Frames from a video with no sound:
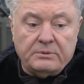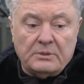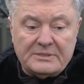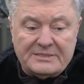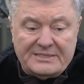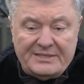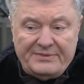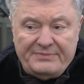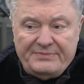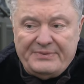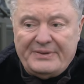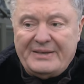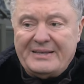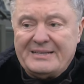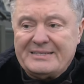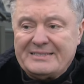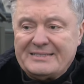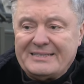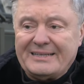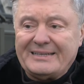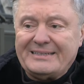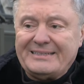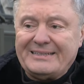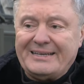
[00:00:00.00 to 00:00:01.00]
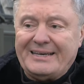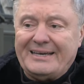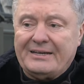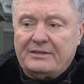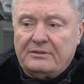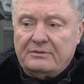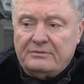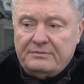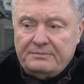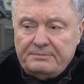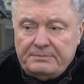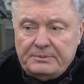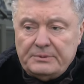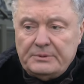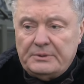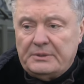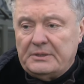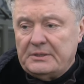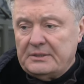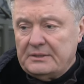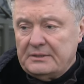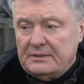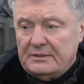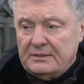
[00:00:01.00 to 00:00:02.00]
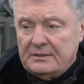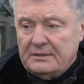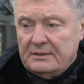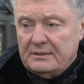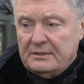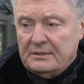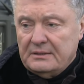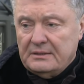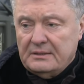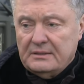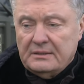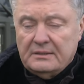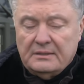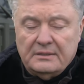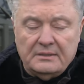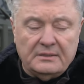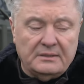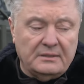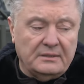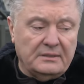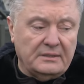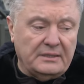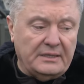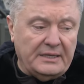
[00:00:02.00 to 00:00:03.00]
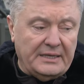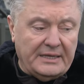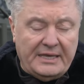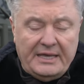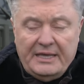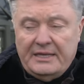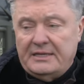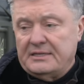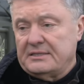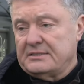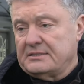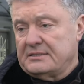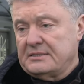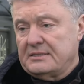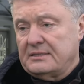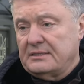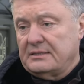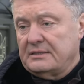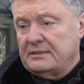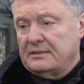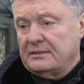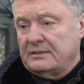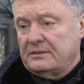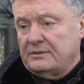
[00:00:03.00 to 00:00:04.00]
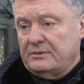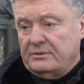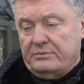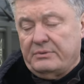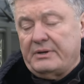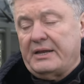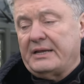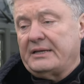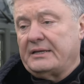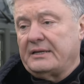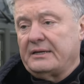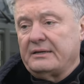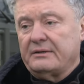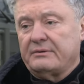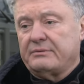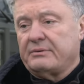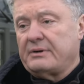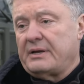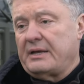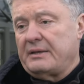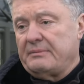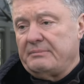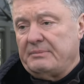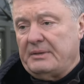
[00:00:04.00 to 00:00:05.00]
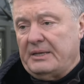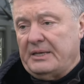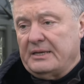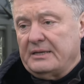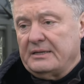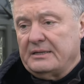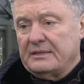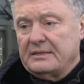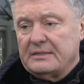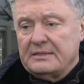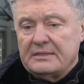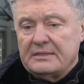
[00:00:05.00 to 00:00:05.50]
was the first attack of Putin against Ukrainian Crimea.